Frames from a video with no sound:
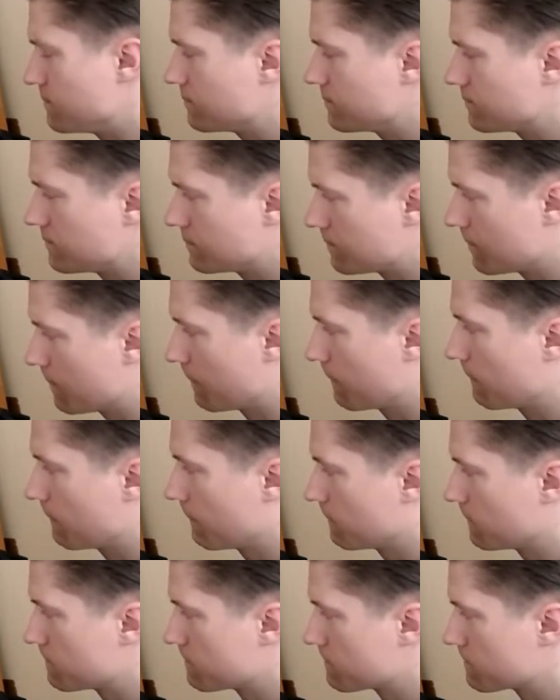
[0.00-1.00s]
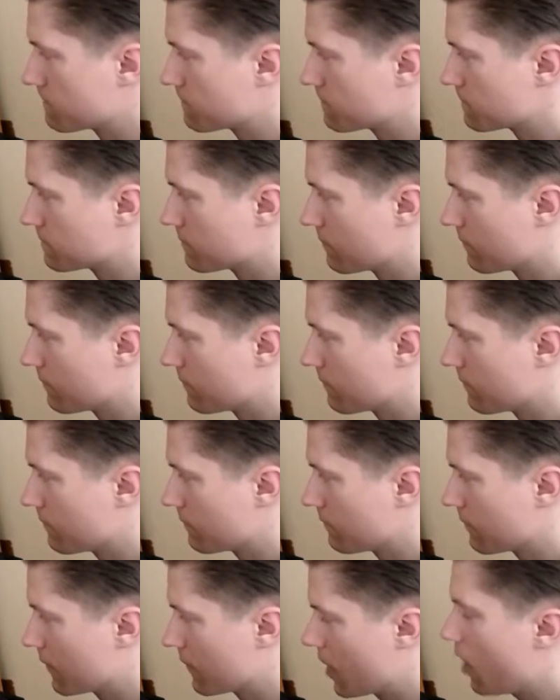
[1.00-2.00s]
those start to merge together at a certain
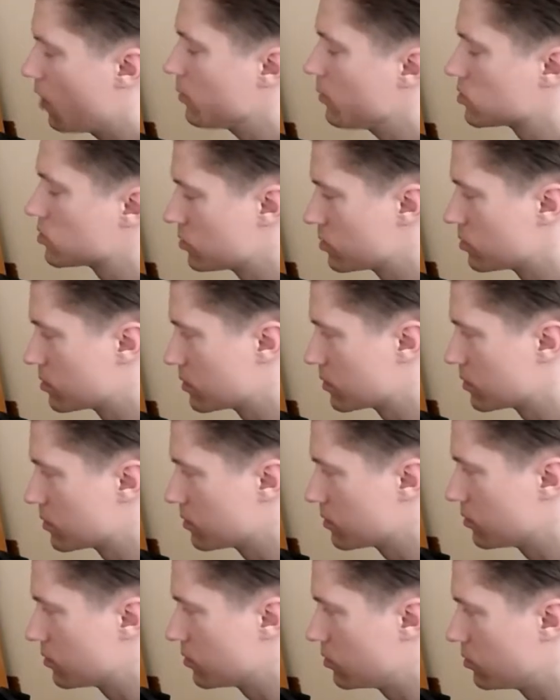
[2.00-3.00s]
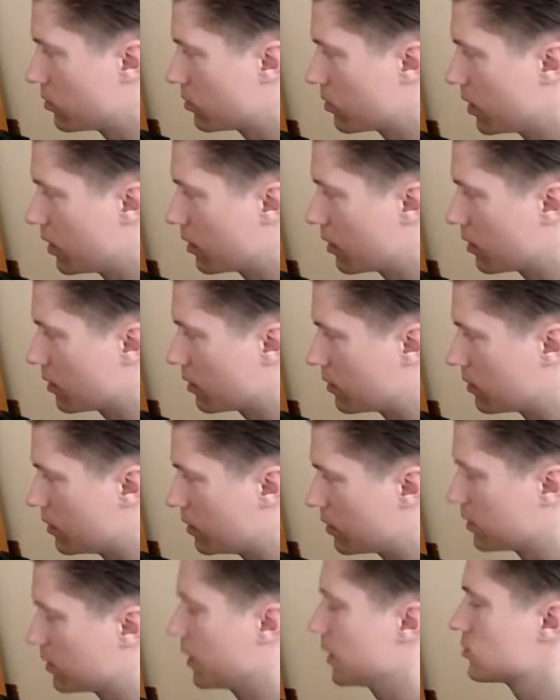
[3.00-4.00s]
time. How much do you, do you think
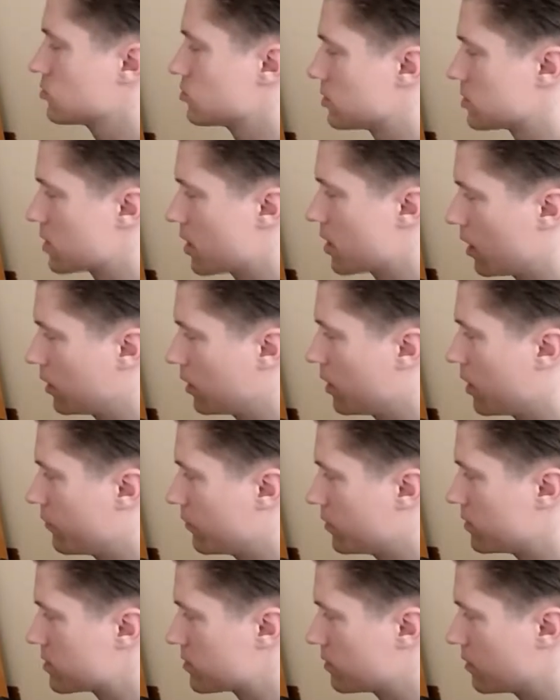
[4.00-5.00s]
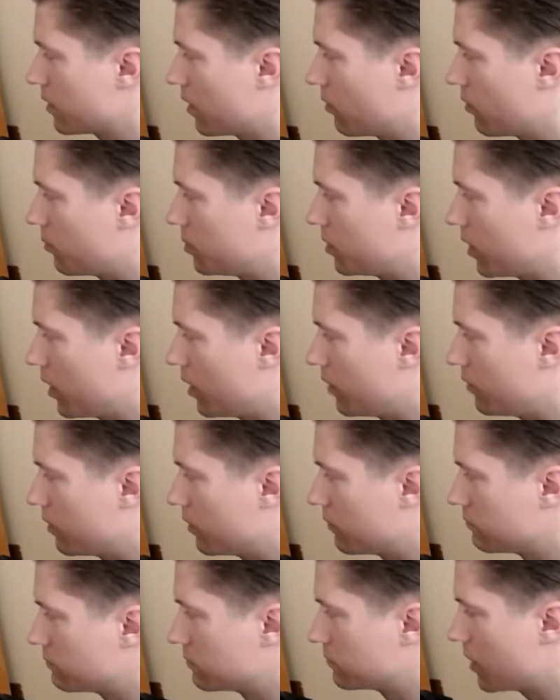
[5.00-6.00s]
the intellectual side governs our
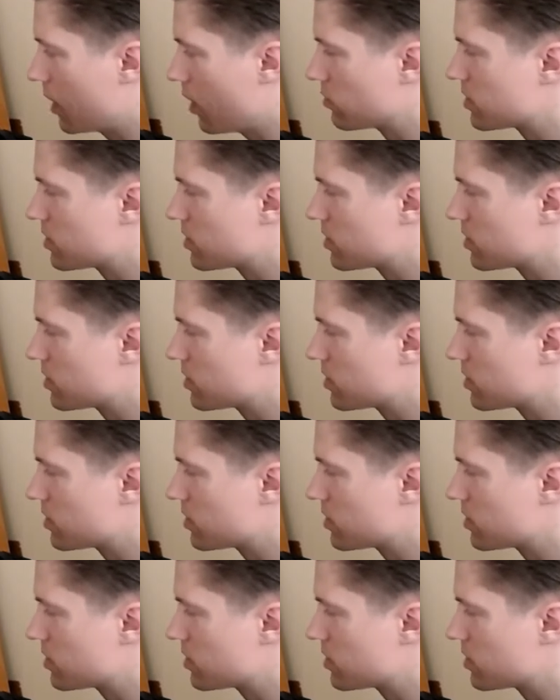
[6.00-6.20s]
behavior? I